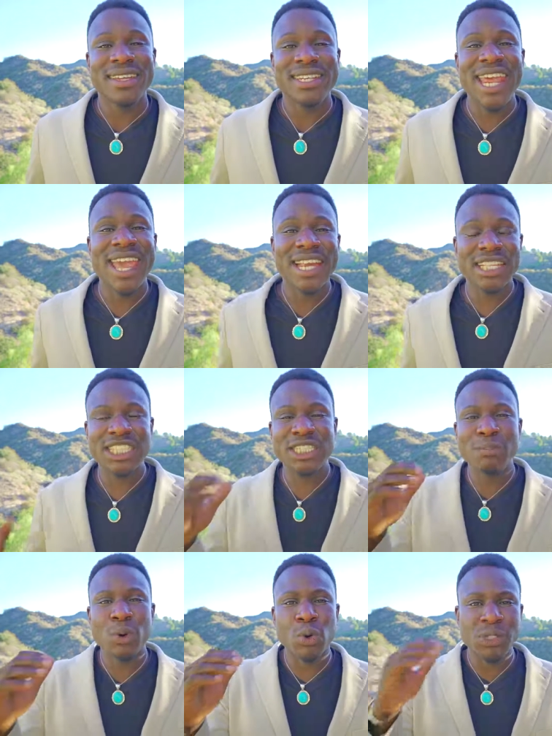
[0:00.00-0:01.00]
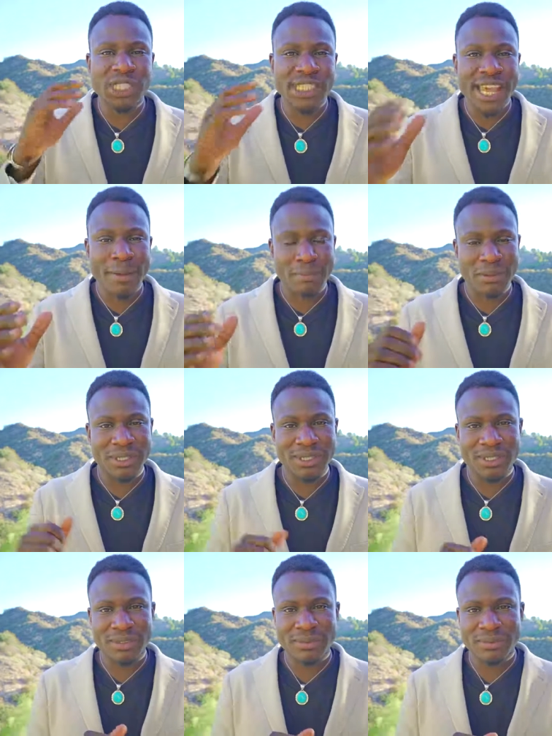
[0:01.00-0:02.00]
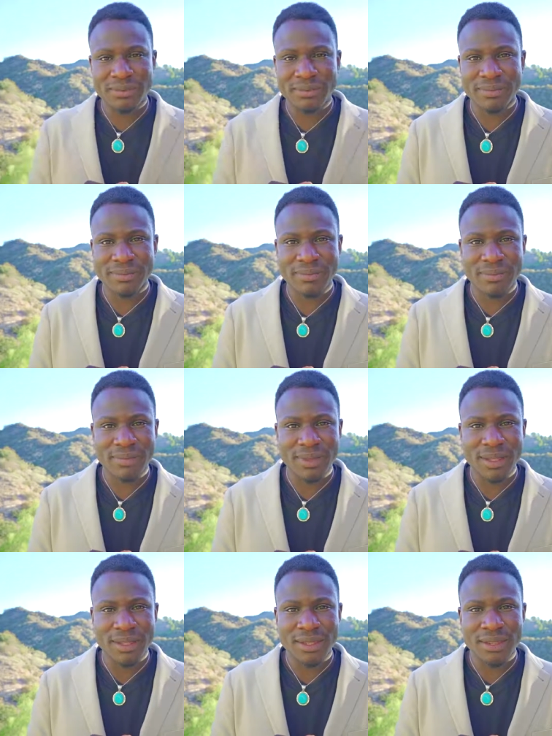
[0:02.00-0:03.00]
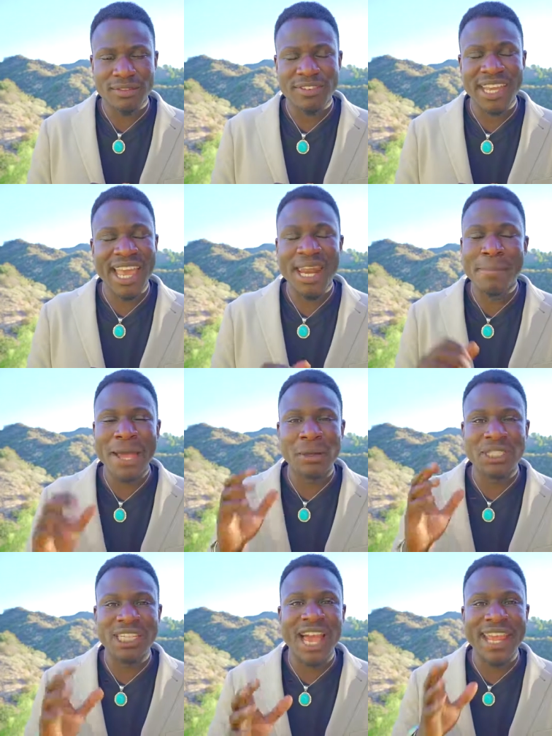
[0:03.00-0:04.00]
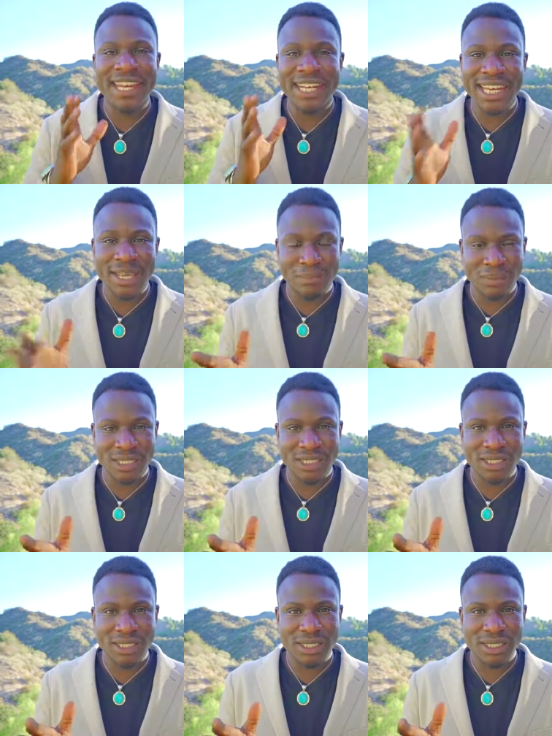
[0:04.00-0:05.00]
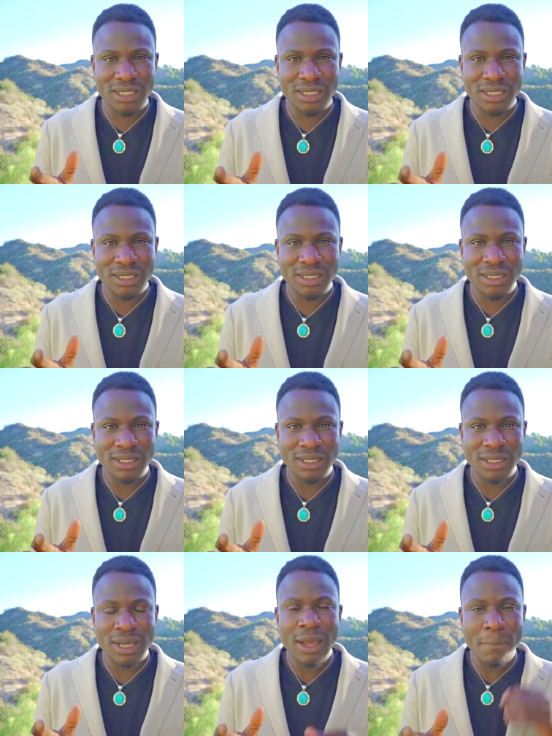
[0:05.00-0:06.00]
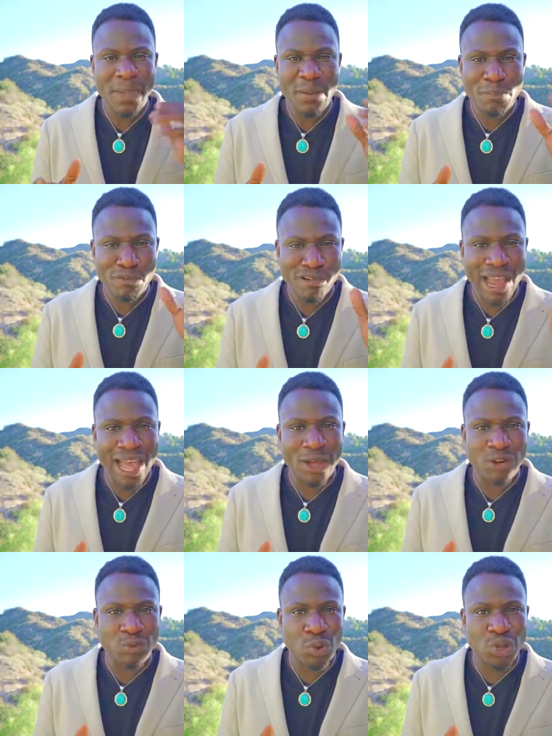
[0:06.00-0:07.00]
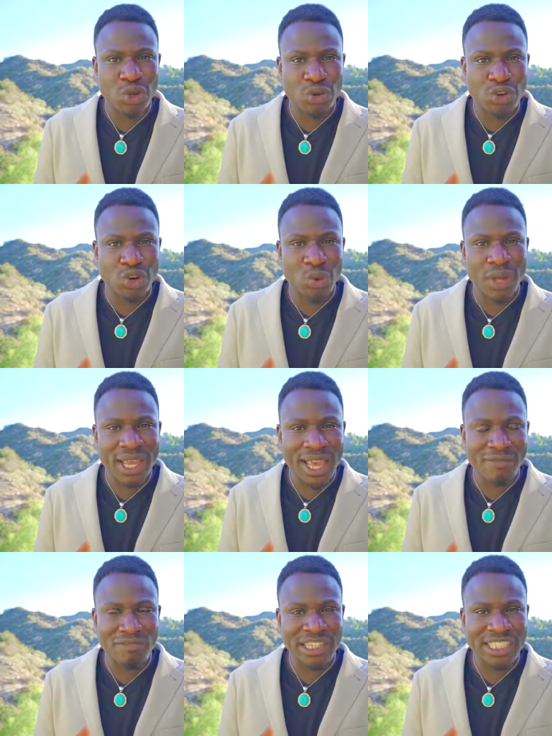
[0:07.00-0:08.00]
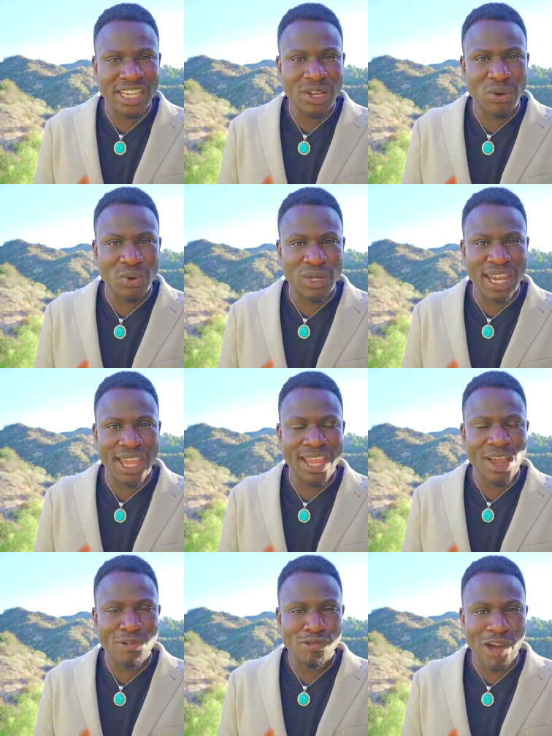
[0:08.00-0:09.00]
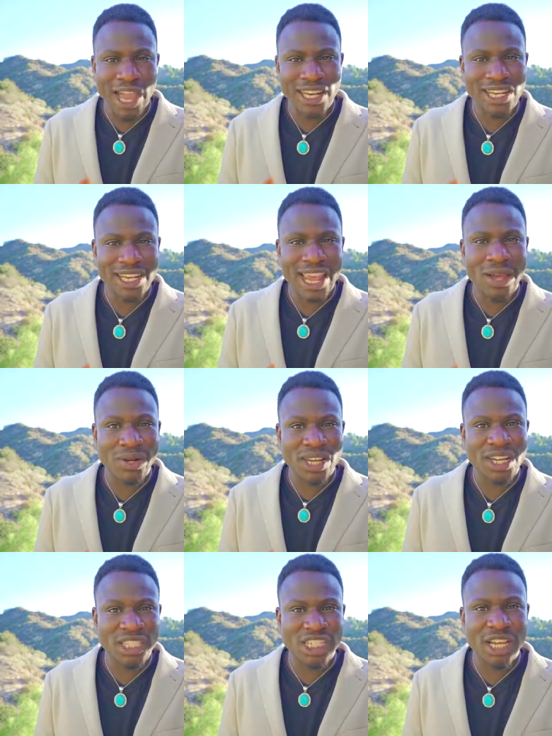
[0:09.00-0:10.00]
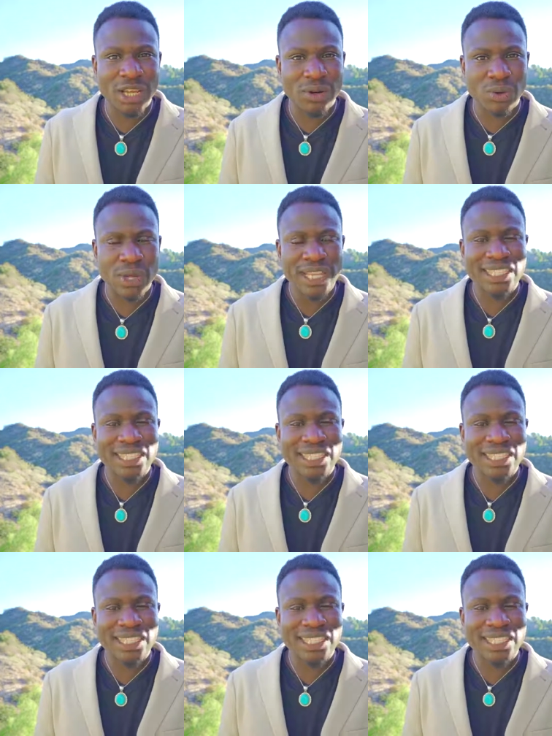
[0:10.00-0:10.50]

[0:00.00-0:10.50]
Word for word: Take small steps. Forget about giant leaps. Be proud of what you're doing every single day. Write it down in a journal.